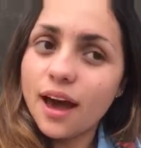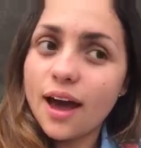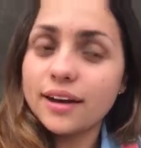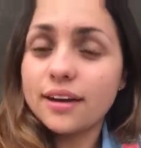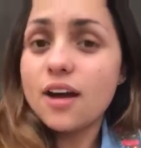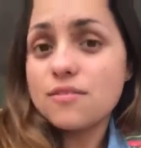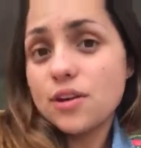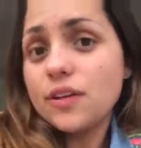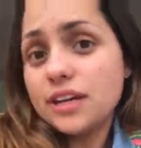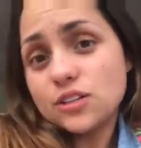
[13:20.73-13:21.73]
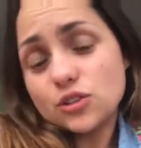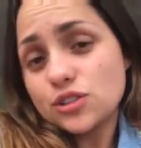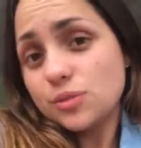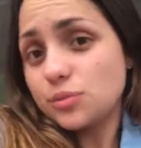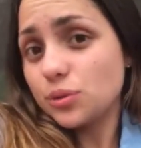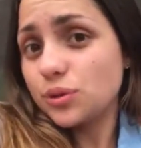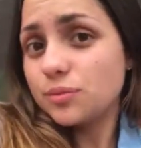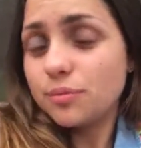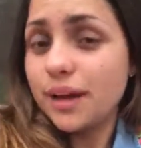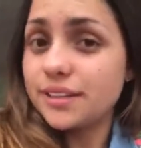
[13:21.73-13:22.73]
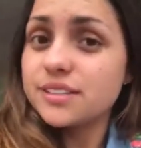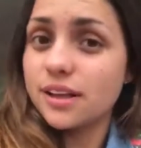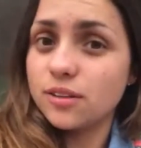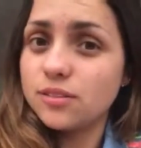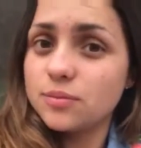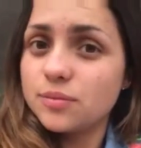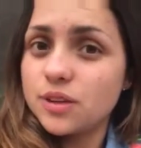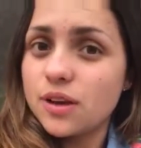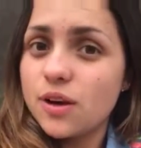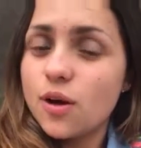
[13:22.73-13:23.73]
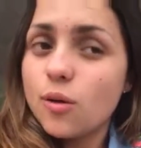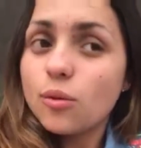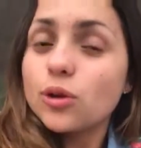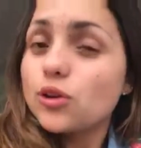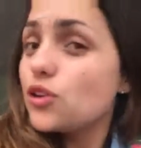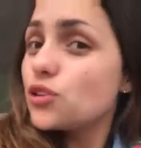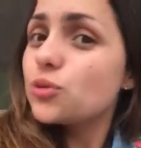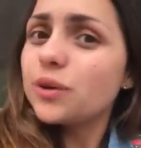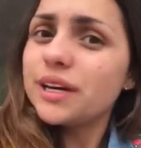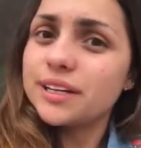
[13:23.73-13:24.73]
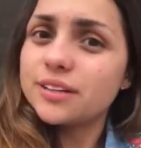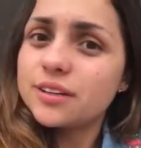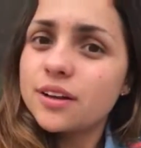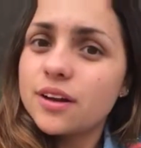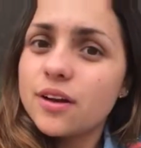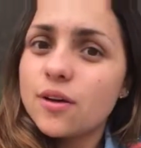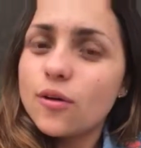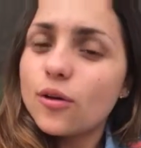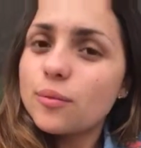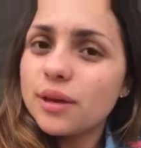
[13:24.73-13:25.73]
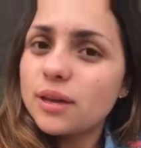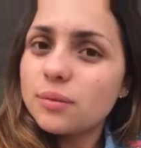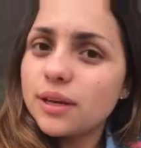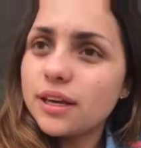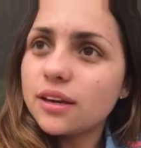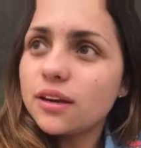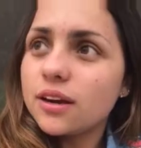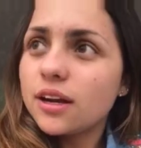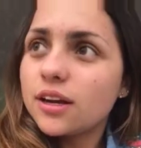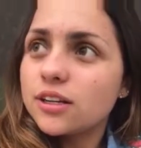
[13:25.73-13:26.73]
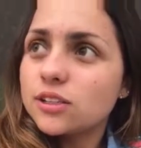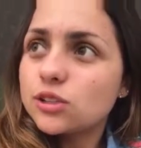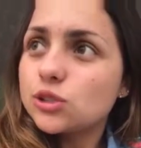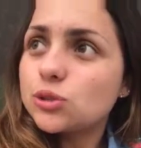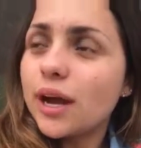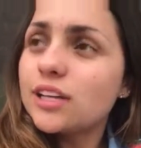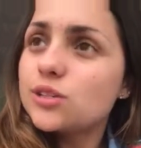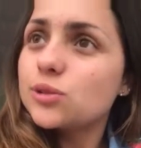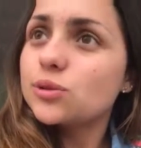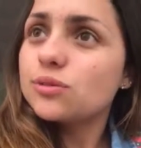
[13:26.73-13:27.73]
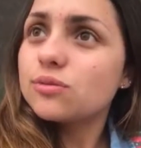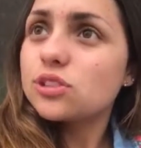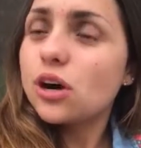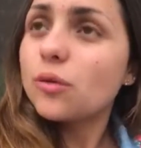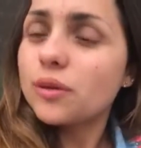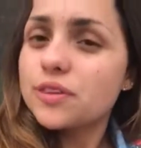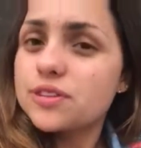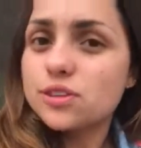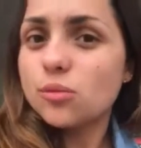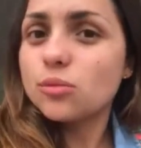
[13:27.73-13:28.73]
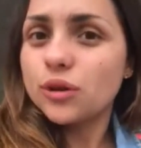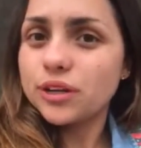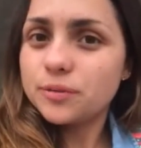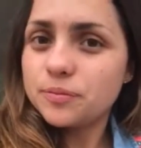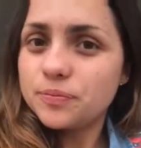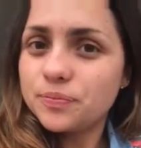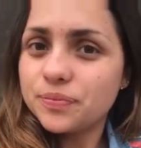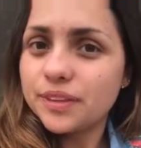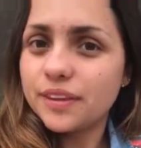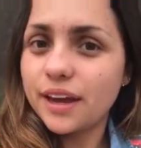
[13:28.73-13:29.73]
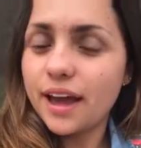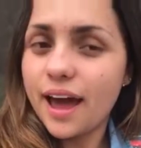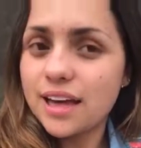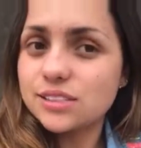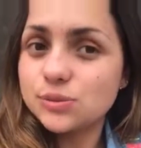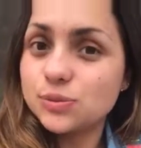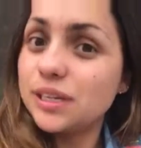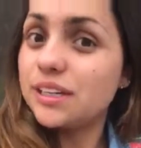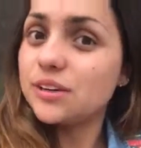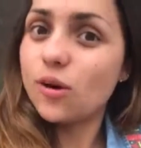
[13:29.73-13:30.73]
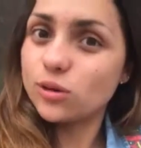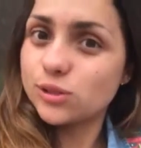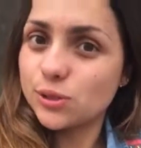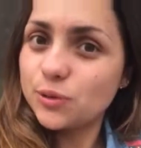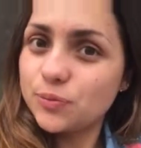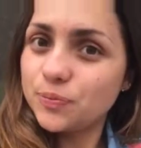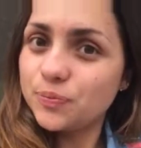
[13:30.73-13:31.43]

and a very interesting book by itself, well, you should read it. Or maybe try to talk with someone that has written also.